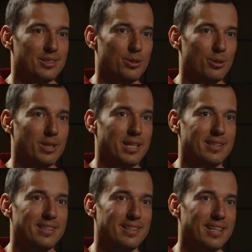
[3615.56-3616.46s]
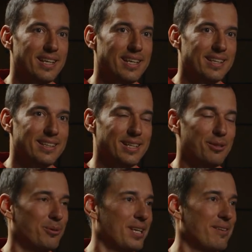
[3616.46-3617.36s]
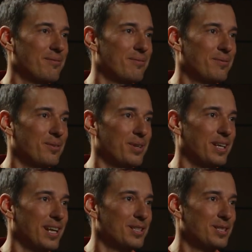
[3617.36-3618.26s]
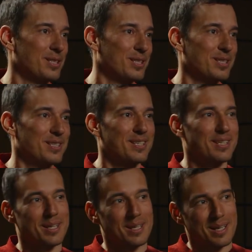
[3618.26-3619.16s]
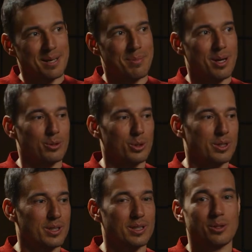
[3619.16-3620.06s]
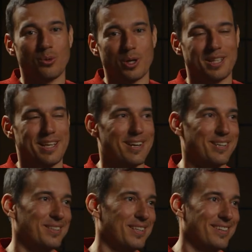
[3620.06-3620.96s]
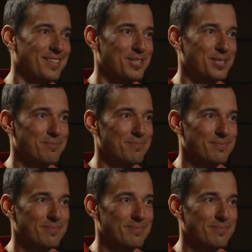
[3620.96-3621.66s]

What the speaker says: so that they don't have regrets about where they are in 10 years.